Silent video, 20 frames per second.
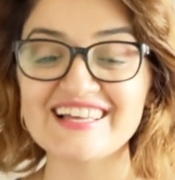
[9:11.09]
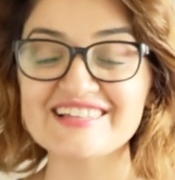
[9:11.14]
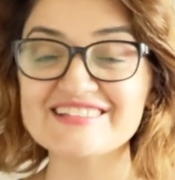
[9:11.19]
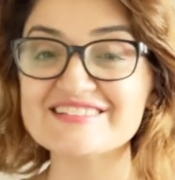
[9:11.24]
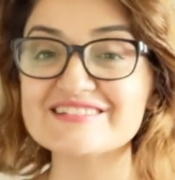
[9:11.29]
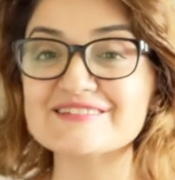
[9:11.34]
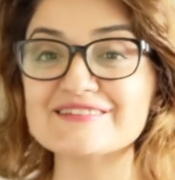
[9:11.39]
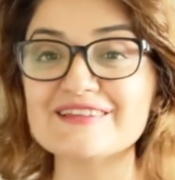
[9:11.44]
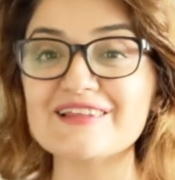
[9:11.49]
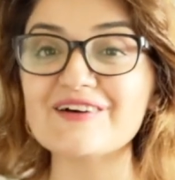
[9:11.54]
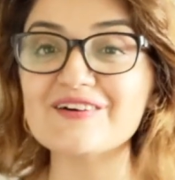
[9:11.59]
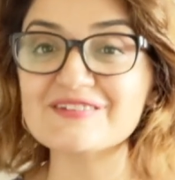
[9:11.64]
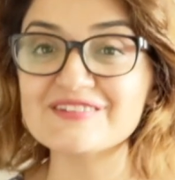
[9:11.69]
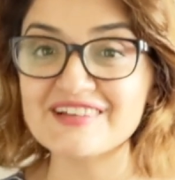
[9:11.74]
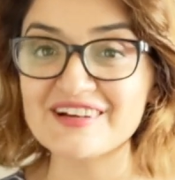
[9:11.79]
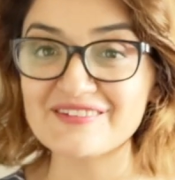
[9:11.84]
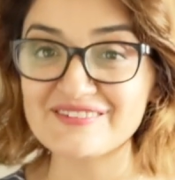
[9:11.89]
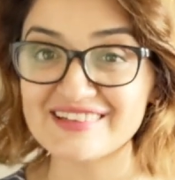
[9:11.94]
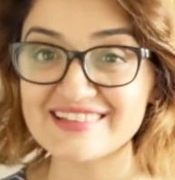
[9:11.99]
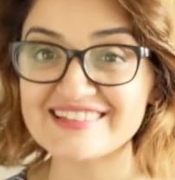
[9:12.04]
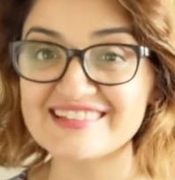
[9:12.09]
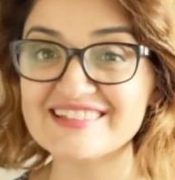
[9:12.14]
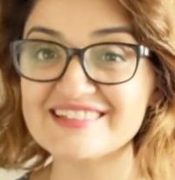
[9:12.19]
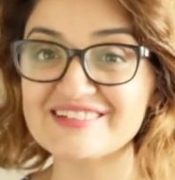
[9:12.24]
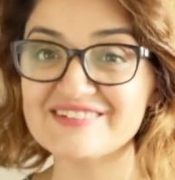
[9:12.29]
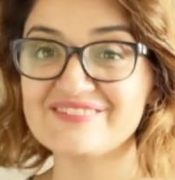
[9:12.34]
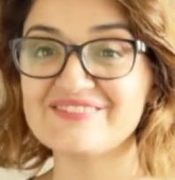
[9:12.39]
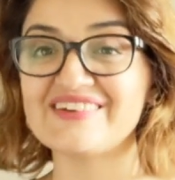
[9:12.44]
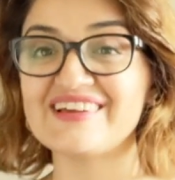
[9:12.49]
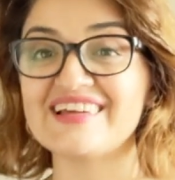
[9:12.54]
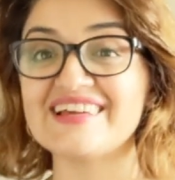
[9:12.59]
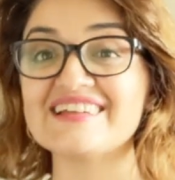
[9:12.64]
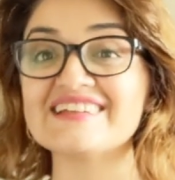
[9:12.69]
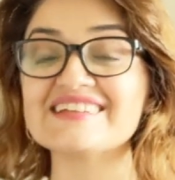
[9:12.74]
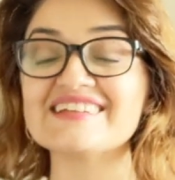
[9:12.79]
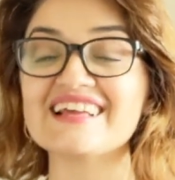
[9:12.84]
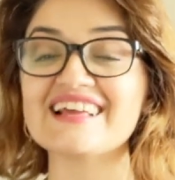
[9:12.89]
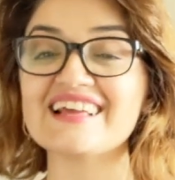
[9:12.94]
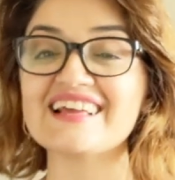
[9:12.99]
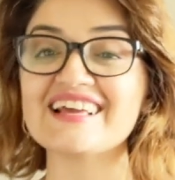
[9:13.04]
slow down a little
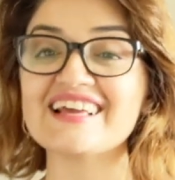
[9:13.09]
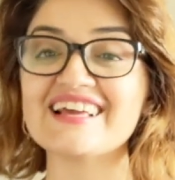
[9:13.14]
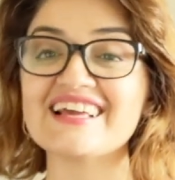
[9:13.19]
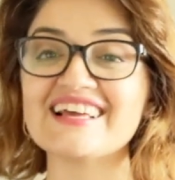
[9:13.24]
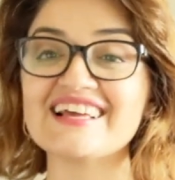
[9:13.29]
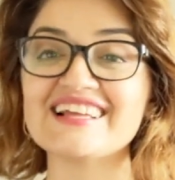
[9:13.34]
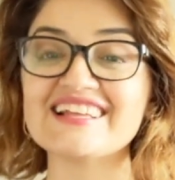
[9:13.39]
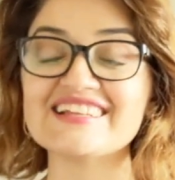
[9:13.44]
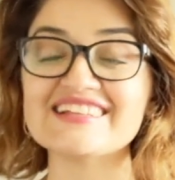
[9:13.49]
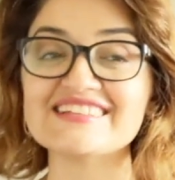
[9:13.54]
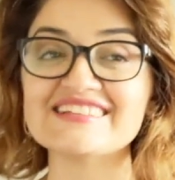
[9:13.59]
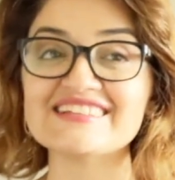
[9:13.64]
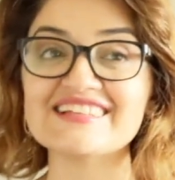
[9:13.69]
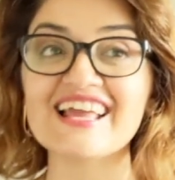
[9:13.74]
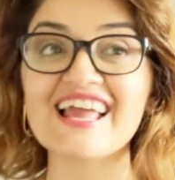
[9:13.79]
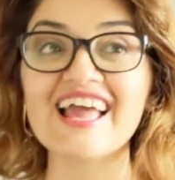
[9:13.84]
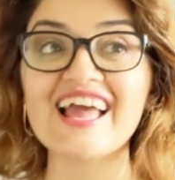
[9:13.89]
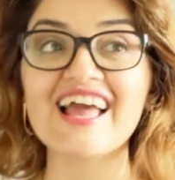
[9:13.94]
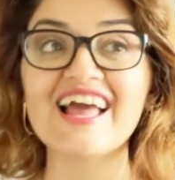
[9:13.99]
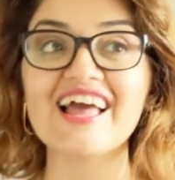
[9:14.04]
bit. And